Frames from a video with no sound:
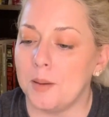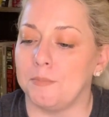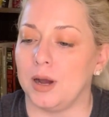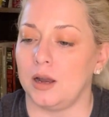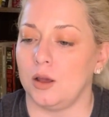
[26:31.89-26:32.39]

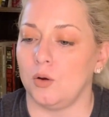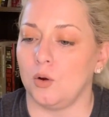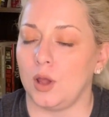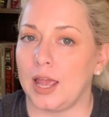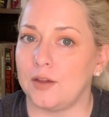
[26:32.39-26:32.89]
but
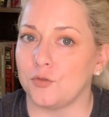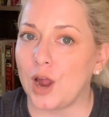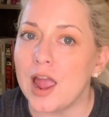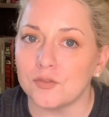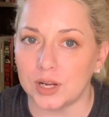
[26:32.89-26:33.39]

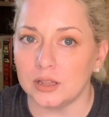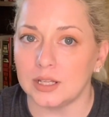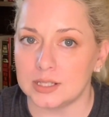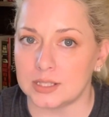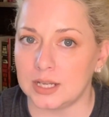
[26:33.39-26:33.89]
for every
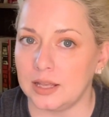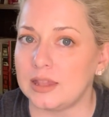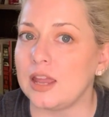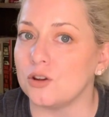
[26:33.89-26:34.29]
listing that